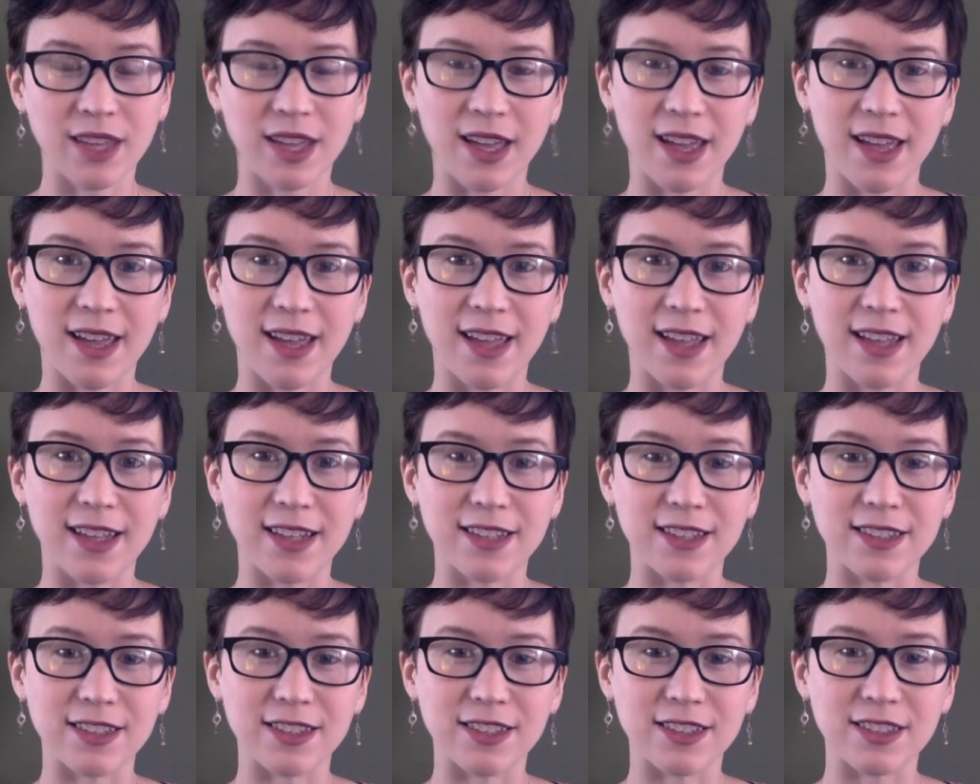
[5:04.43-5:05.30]

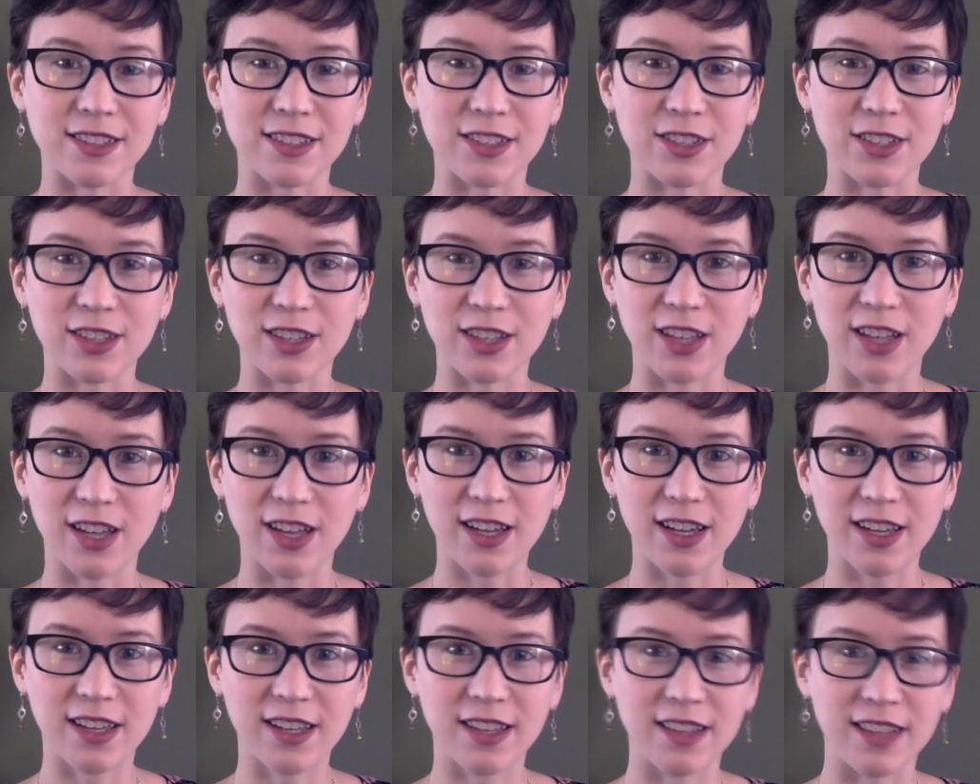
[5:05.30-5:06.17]
And good
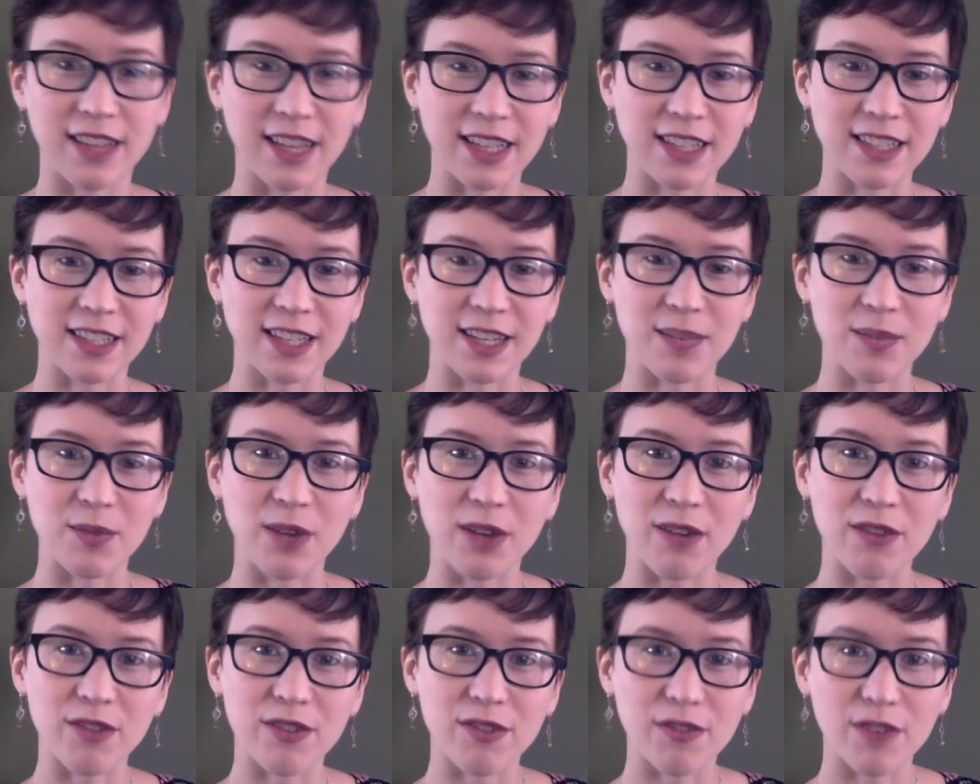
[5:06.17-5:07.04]
luck next time you
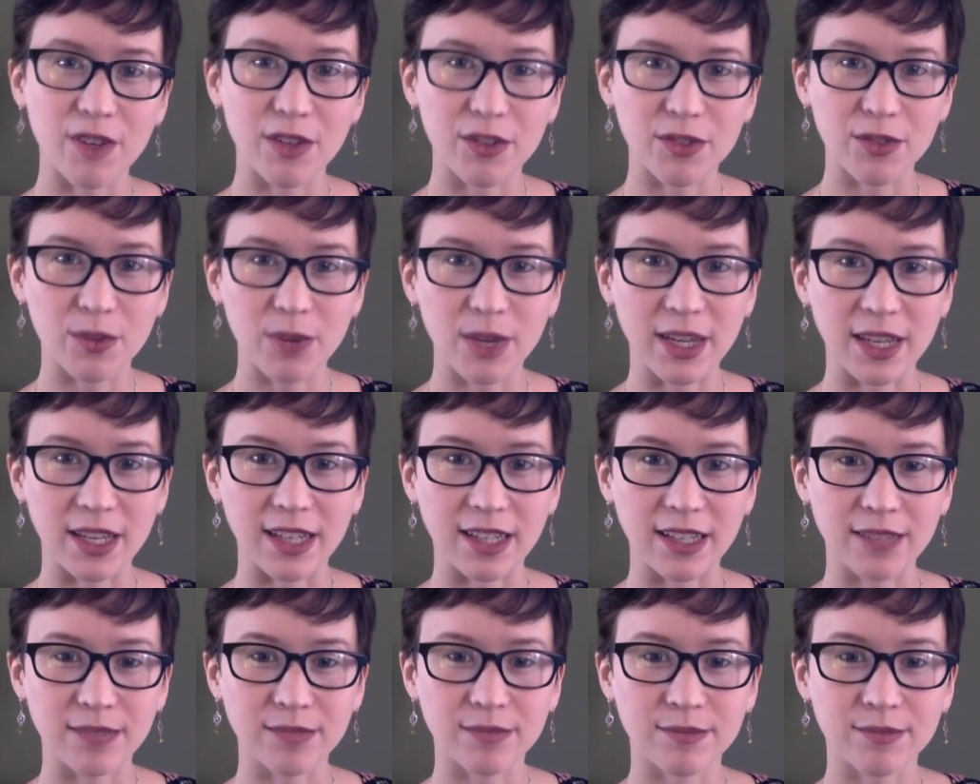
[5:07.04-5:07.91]
have a false
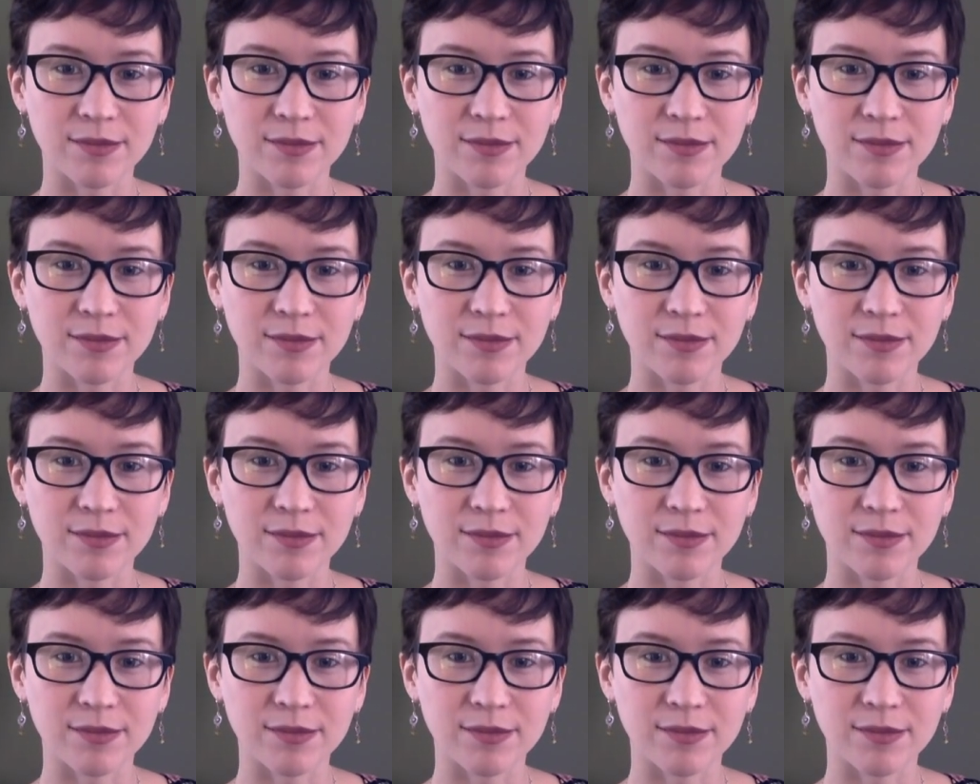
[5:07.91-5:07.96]
awakening.